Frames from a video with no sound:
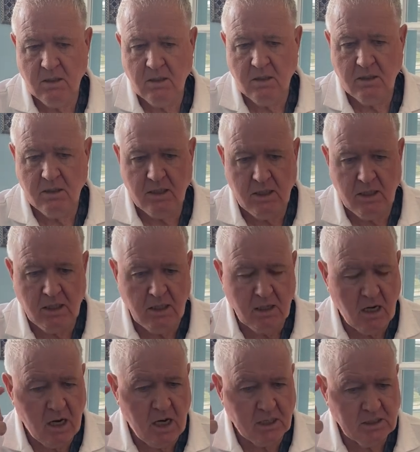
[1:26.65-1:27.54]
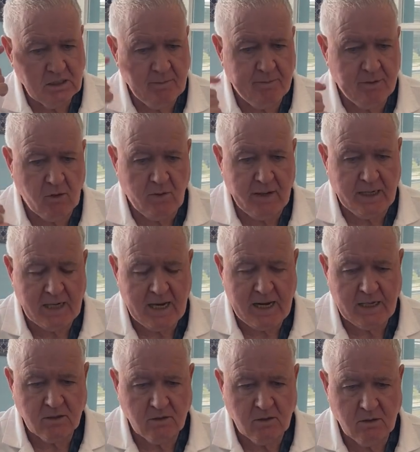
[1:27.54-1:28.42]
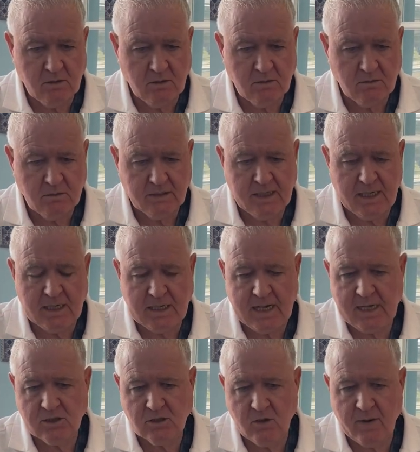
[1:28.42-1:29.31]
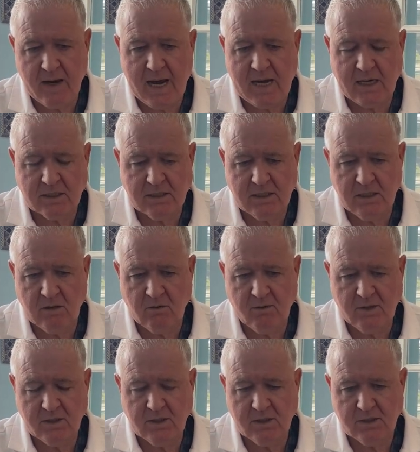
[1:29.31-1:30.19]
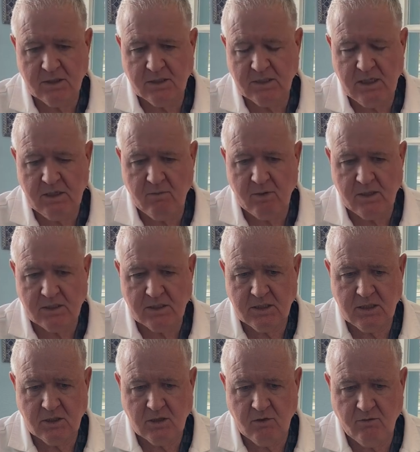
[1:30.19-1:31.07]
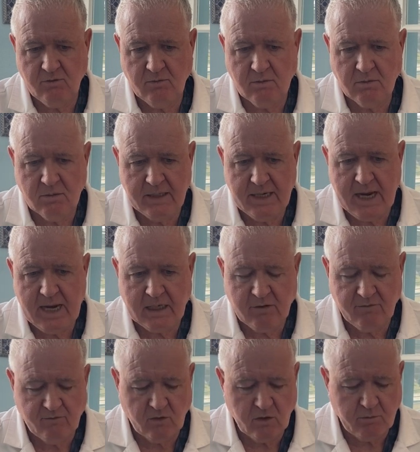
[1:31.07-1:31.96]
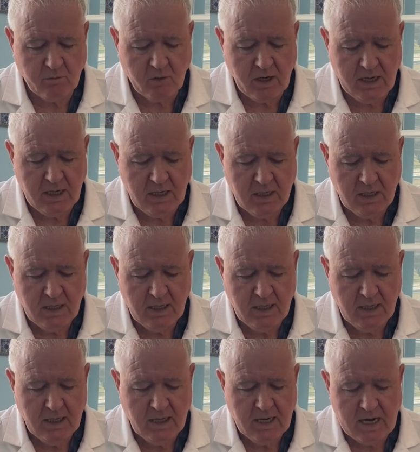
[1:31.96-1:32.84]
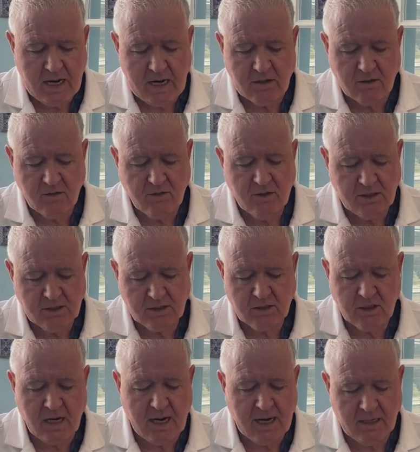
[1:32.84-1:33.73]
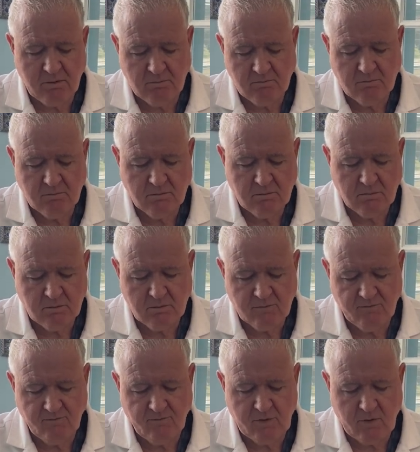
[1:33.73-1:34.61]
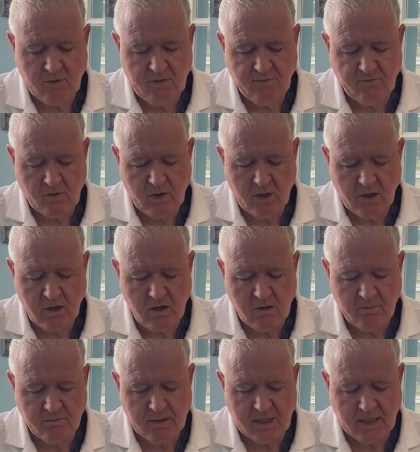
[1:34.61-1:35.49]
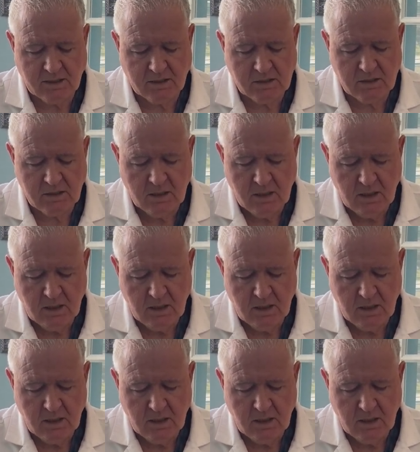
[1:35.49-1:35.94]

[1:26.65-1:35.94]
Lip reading: the occipito-atlantal, the atlantoaxial, which is a C1, C2 neck vertebrae, and this guy. Very, very complex.